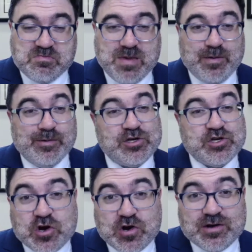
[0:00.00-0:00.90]
may we
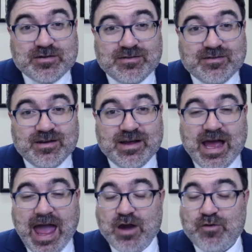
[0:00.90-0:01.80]
return
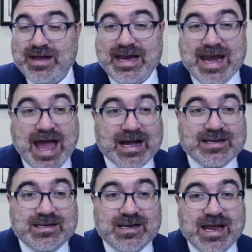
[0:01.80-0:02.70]
and
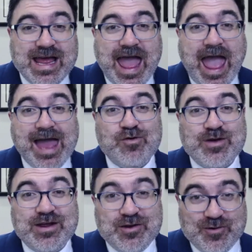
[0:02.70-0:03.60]
reconnect and
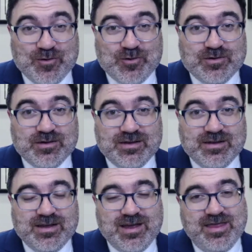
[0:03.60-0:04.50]
renew
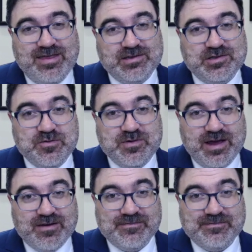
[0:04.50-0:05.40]
in this new
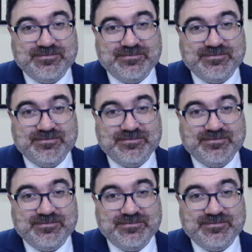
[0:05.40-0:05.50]
year.